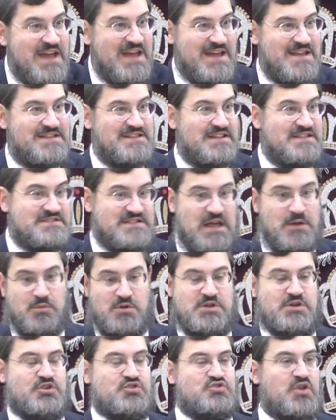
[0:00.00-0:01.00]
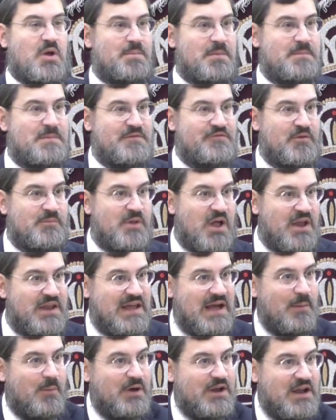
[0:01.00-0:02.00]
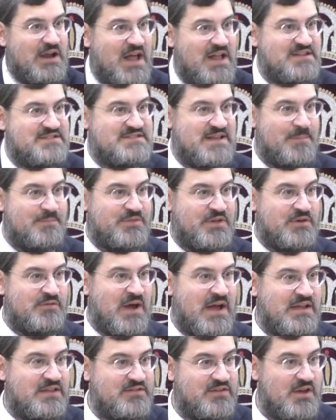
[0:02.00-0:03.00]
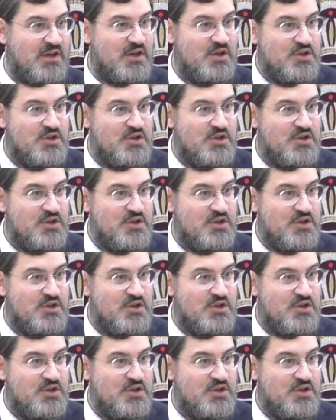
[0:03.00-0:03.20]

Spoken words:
He's going to say, well, you're stopping me from learning. I want to learn something, right?